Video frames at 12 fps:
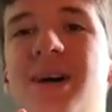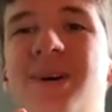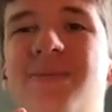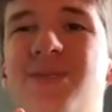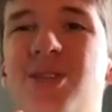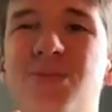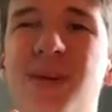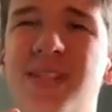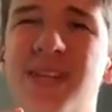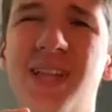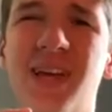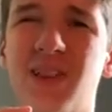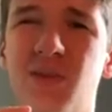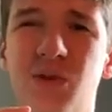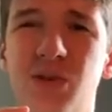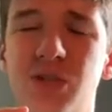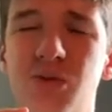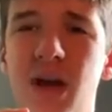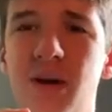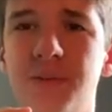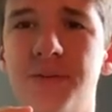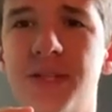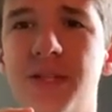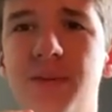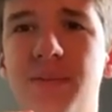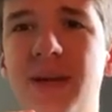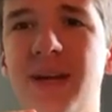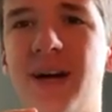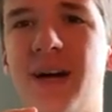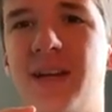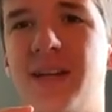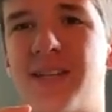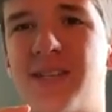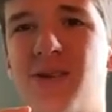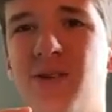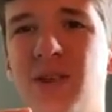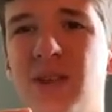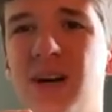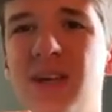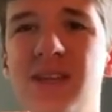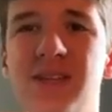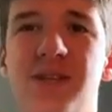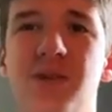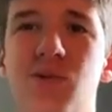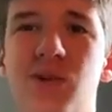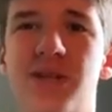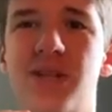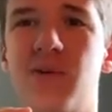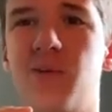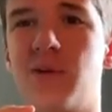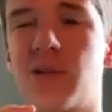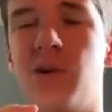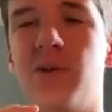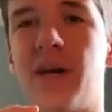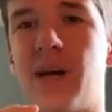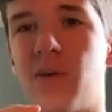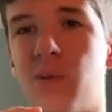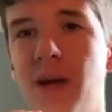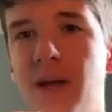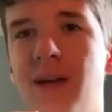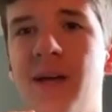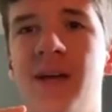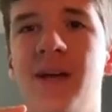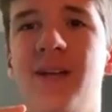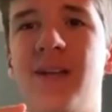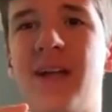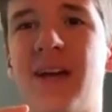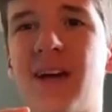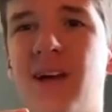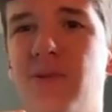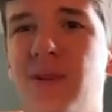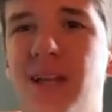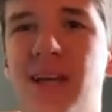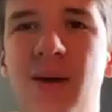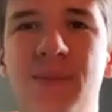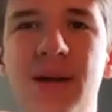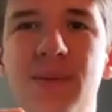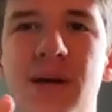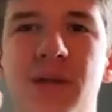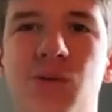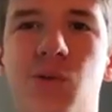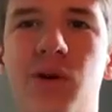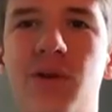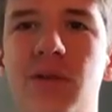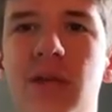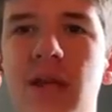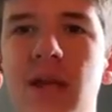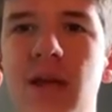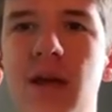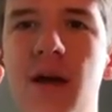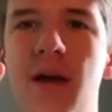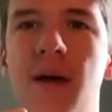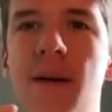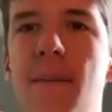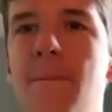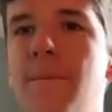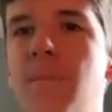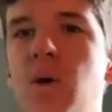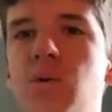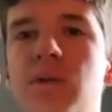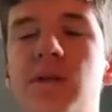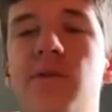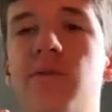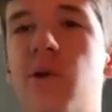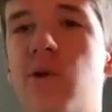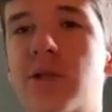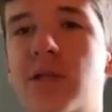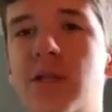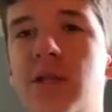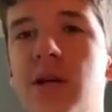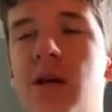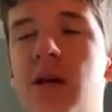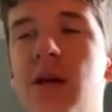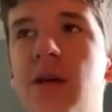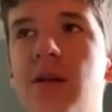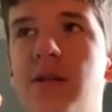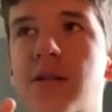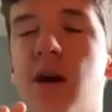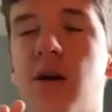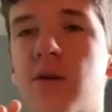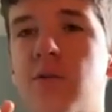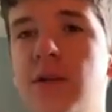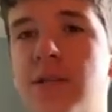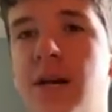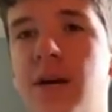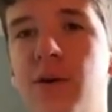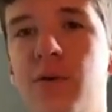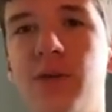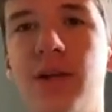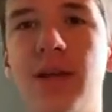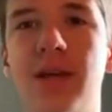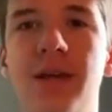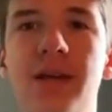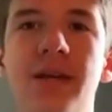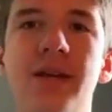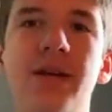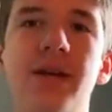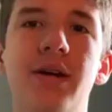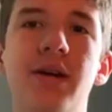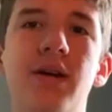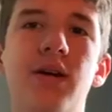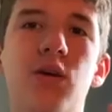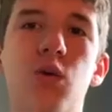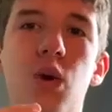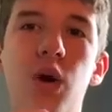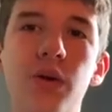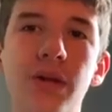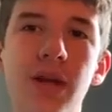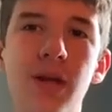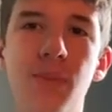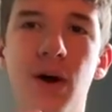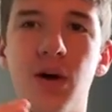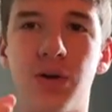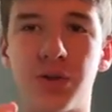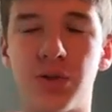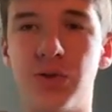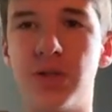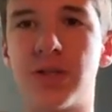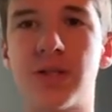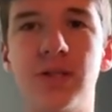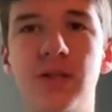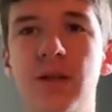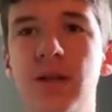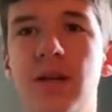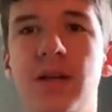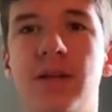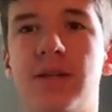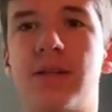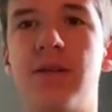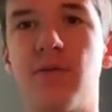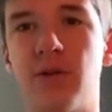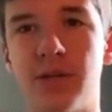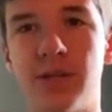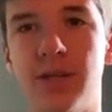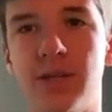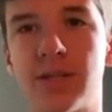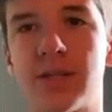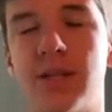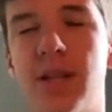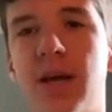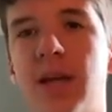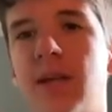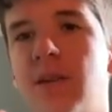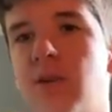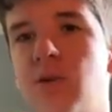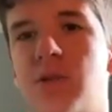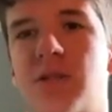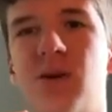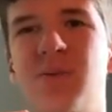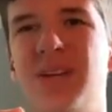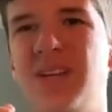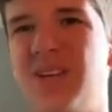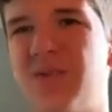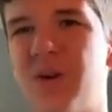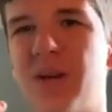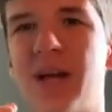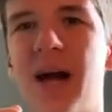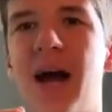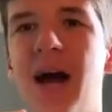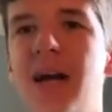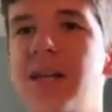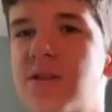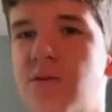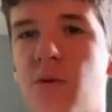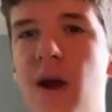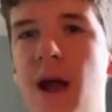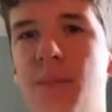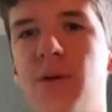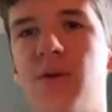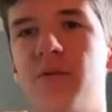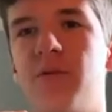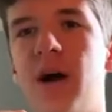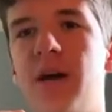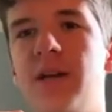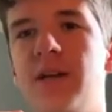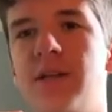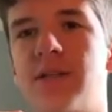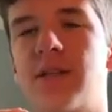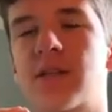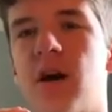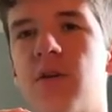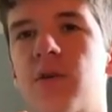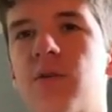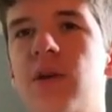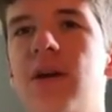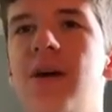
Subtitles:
just because I liked the first three albums doesn't mean I necessarily thought his newer stuff was all that great. Like, I feel like Eminem has one of the most diverse discographies, not only in quality but also just in its differentness. Like, there's so many different kinds of rap you can find in his discography.